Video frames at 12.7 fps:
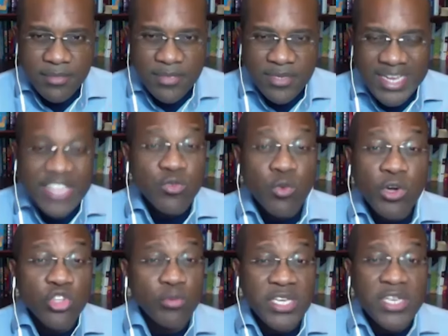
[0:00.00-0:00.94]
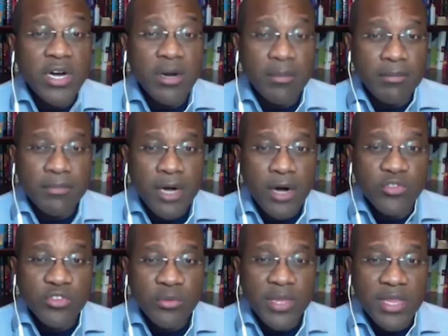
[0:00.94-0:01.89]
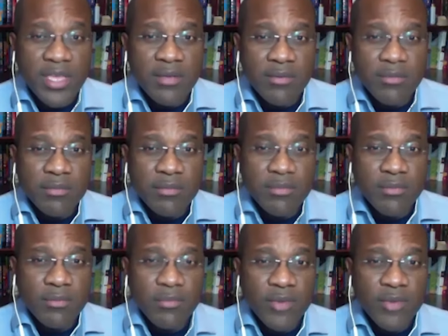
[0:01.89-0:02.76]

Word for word: that's what you become ultimately. True.